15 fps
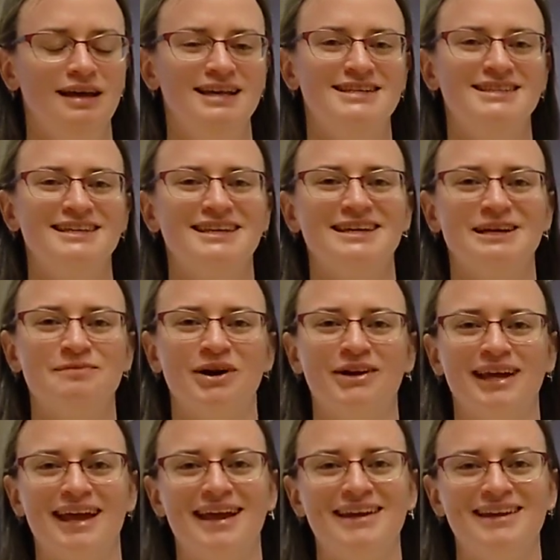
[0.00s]
is thinking
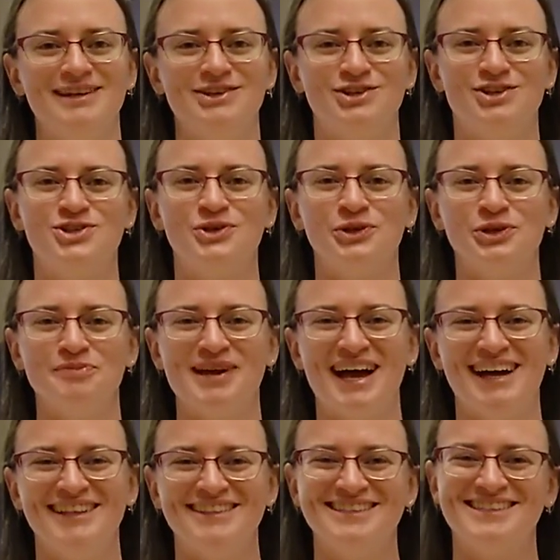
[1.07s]
about 80s shoulder
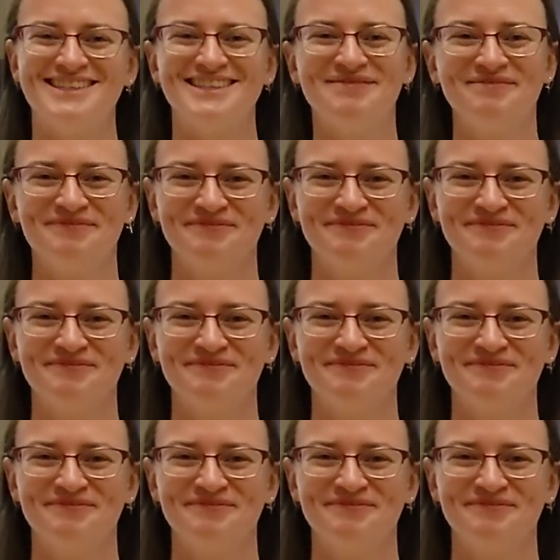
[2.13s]
pads.